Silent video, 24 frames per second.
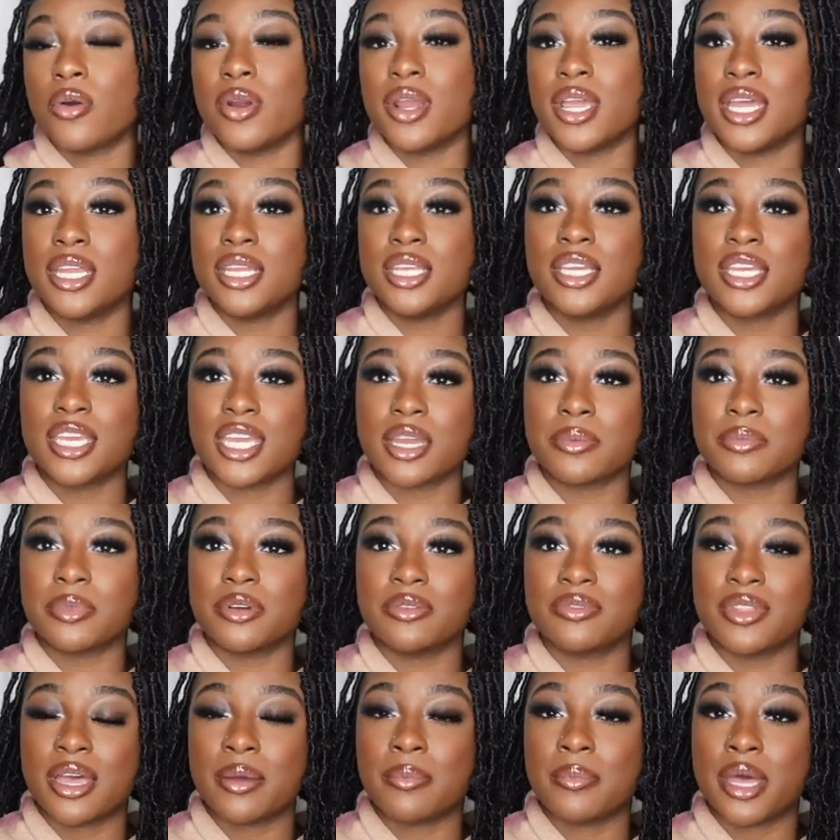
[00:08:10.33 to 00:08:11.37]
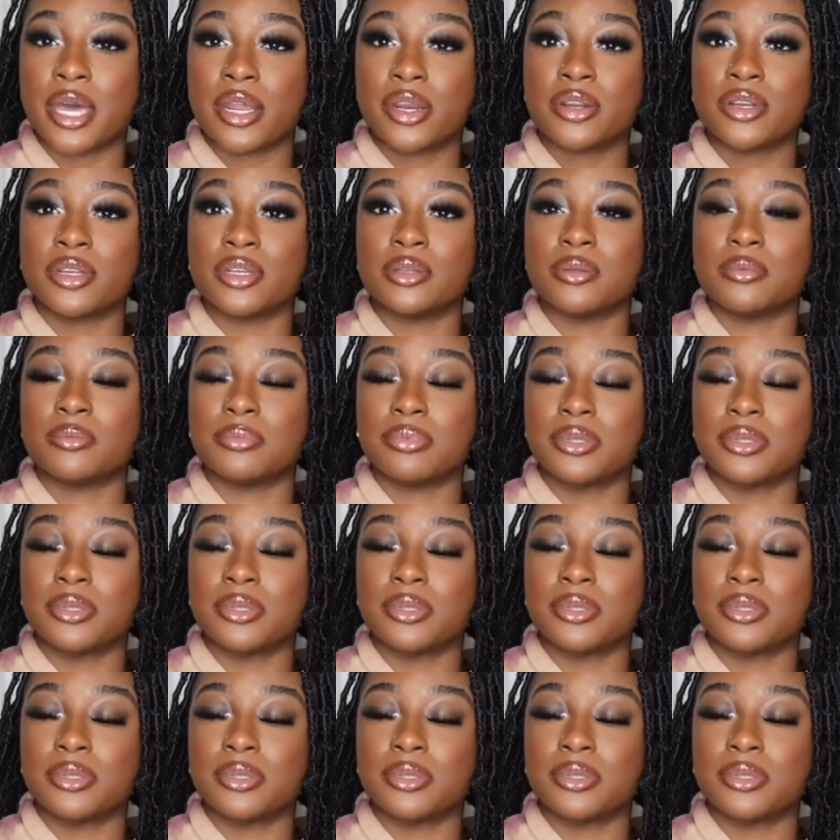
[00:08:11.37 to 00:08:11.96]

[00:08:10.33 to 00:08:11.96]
or any camera of that matter.